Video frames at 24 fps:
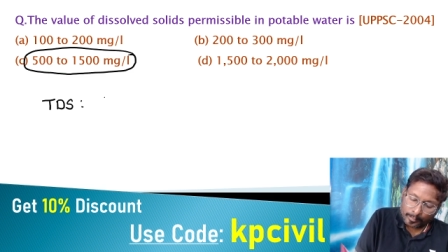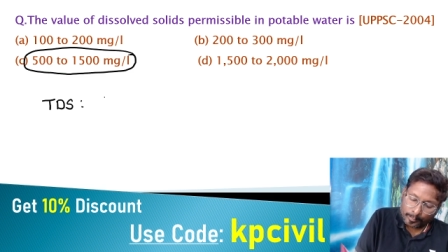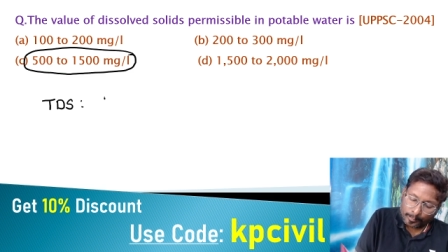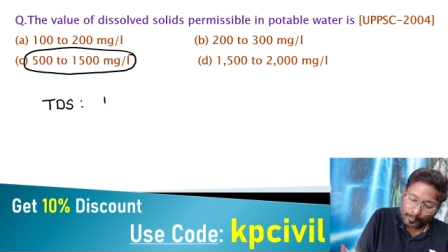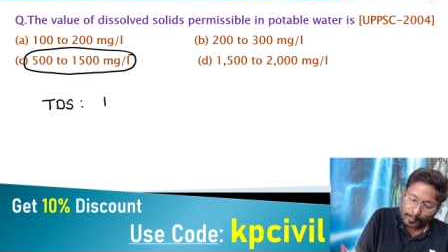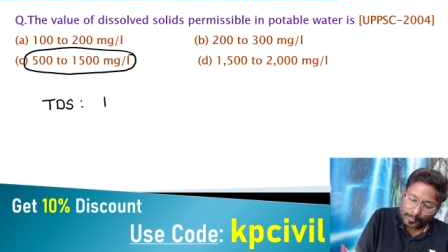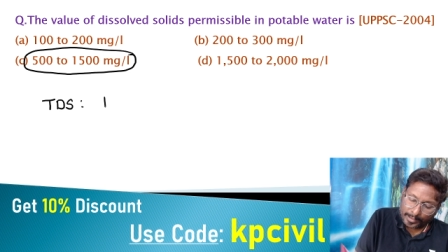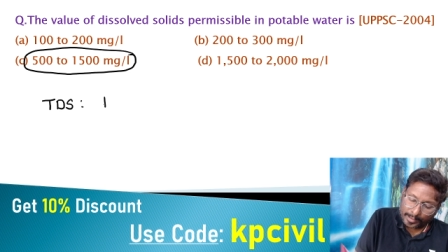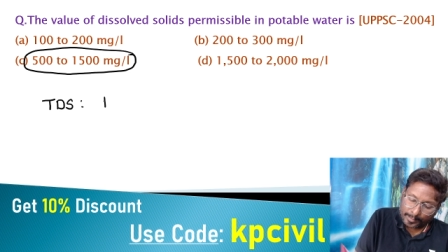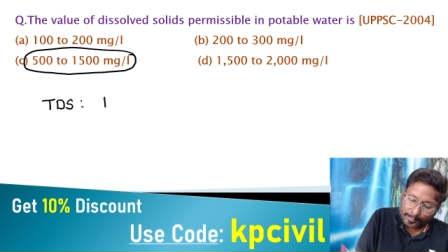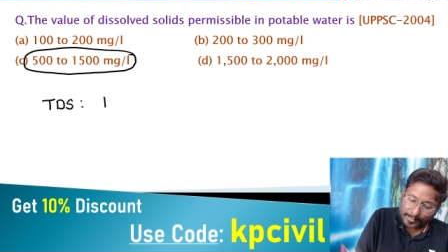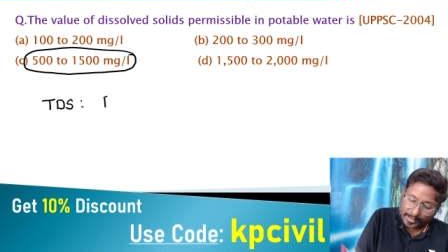
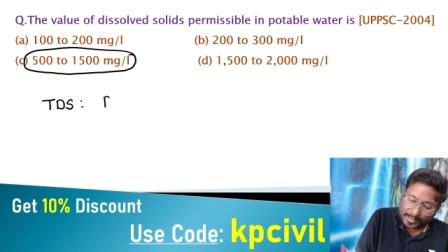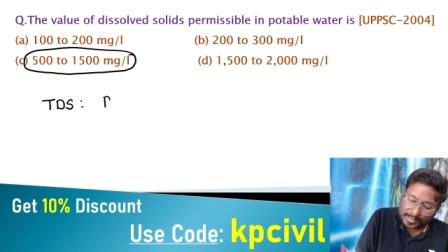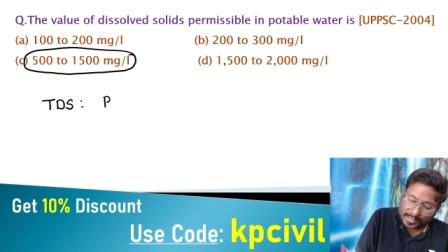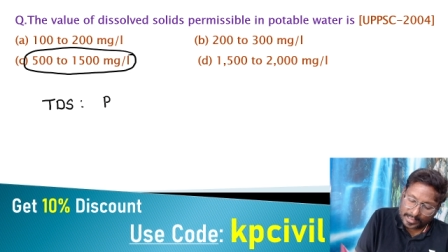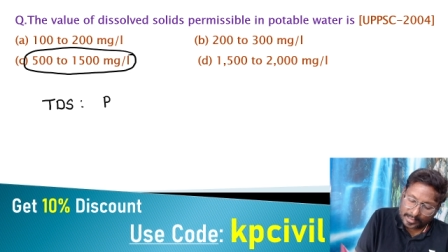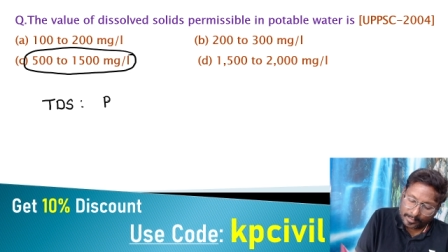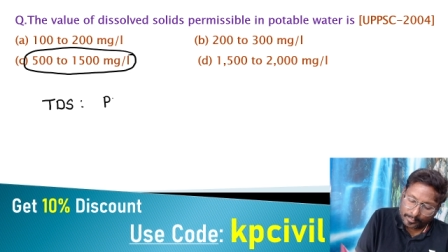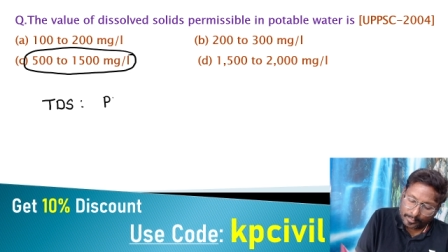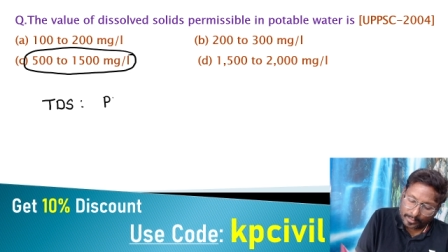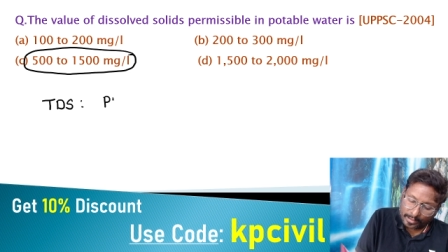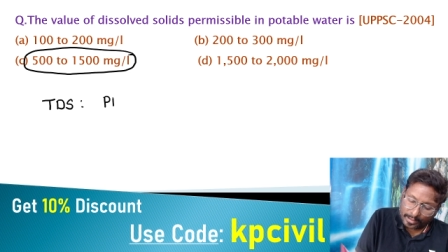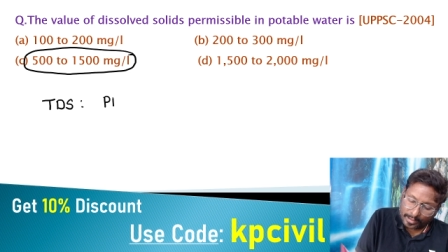
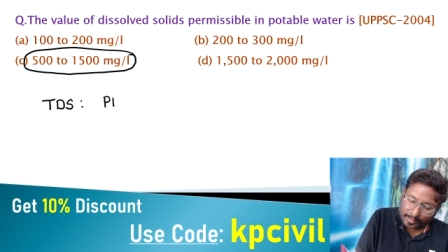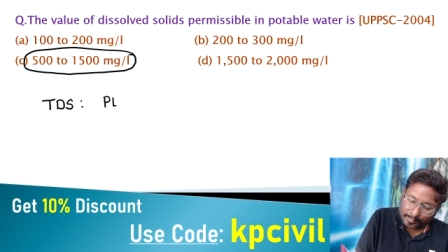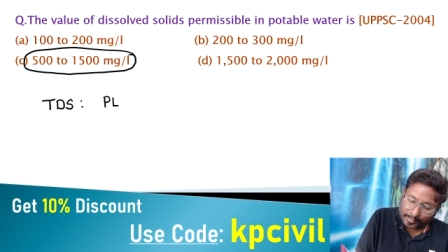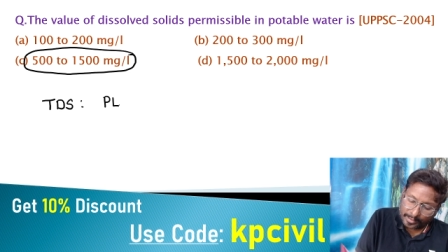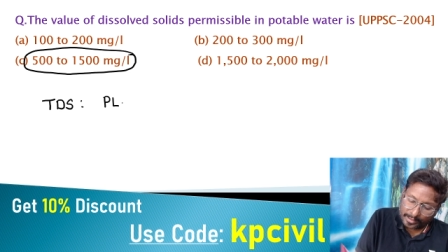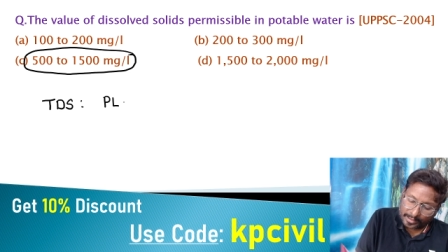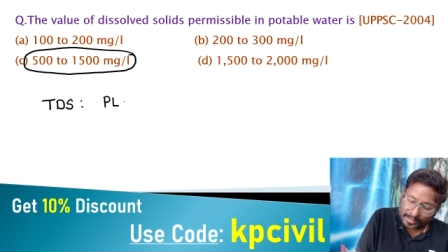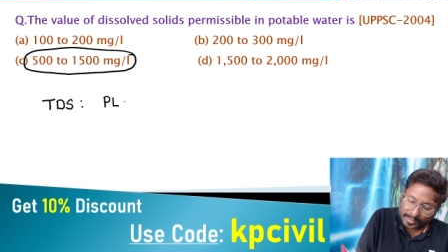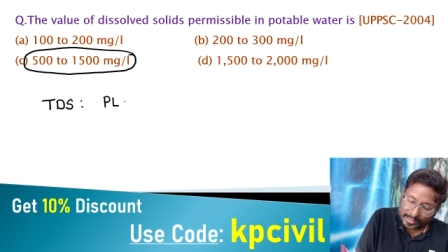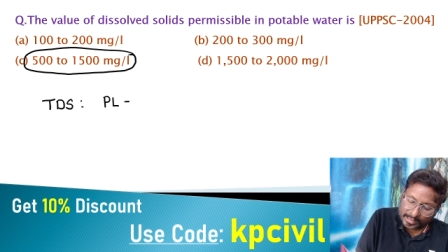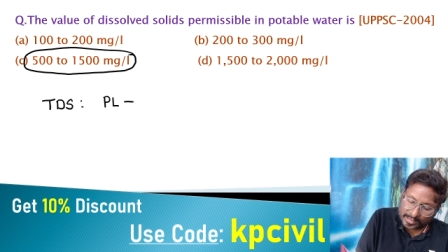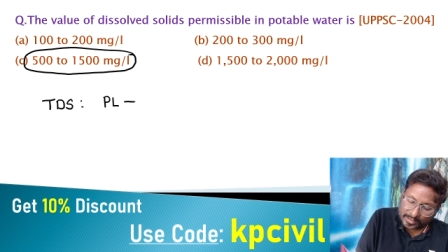Permissible
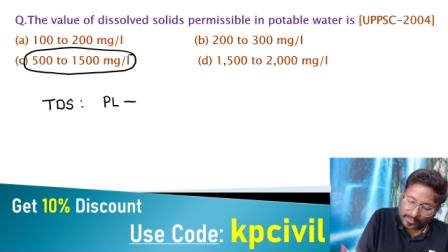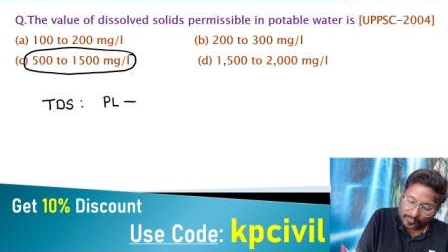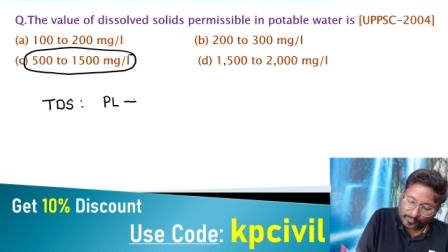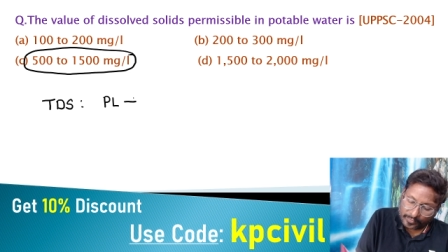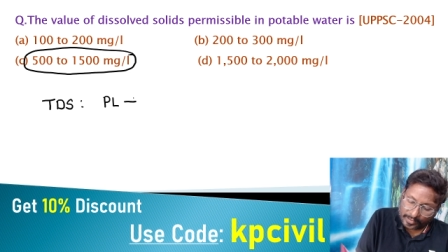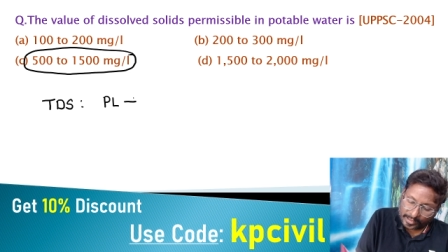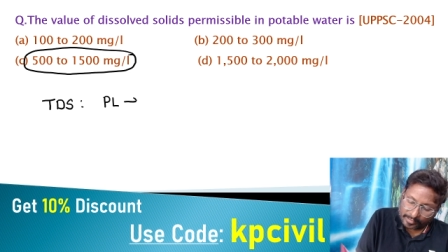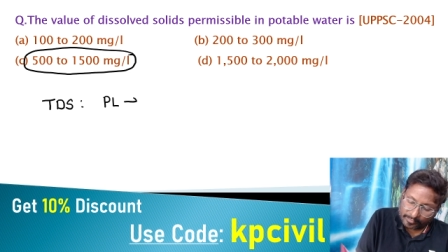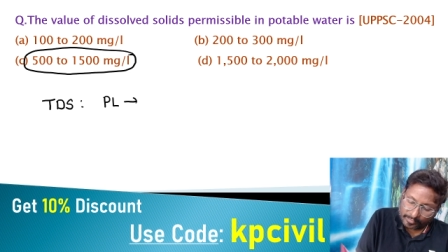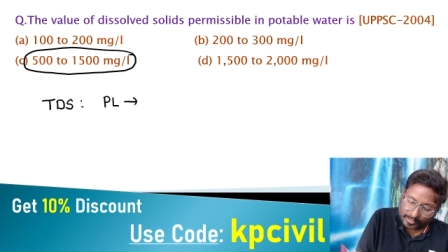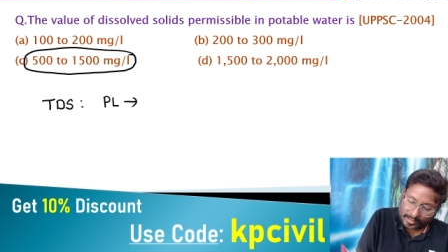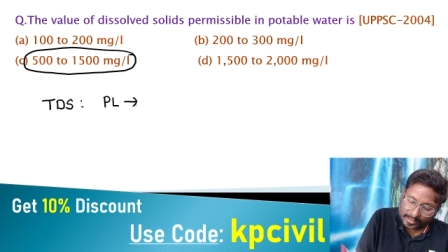limit is
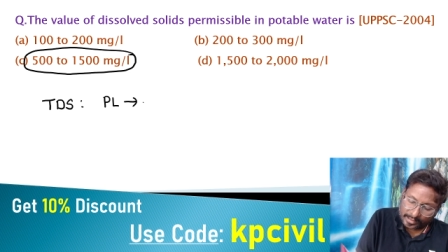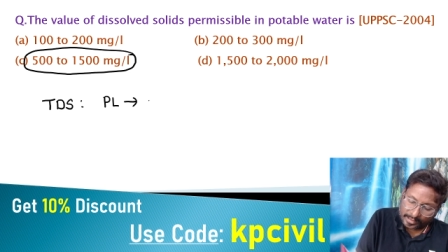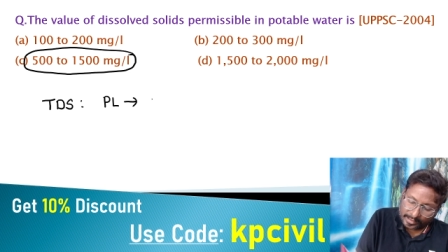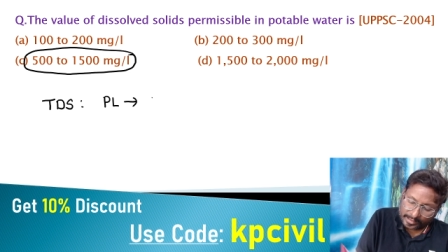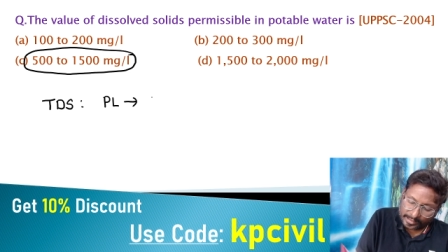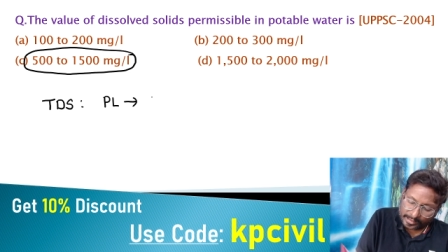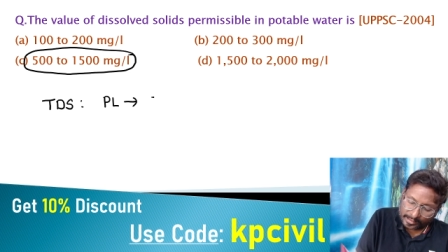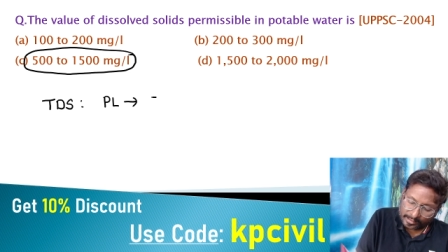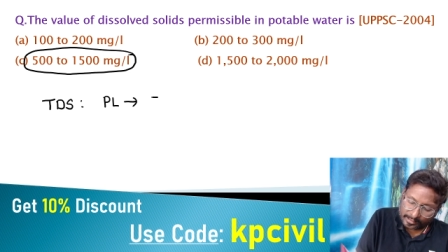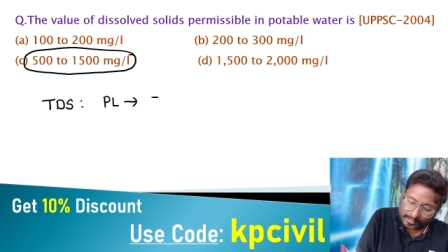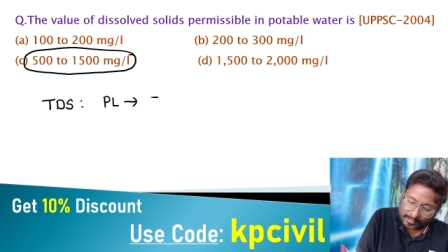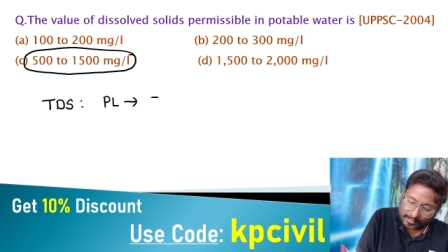
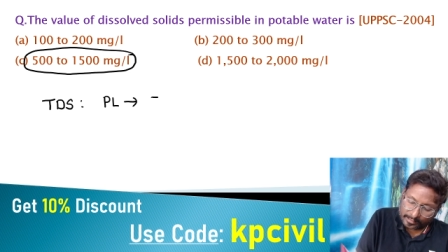500.